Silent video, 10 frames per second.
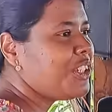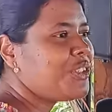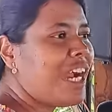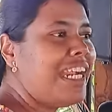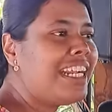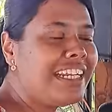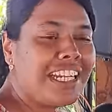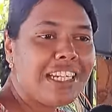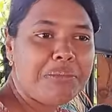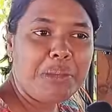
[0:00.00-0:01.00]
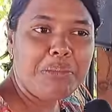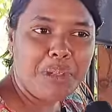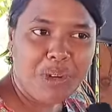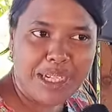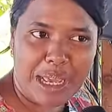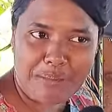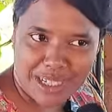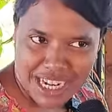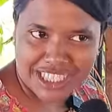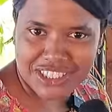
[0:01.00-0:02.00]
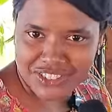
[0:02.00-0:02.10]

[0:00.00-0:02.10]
You can't remember what happened last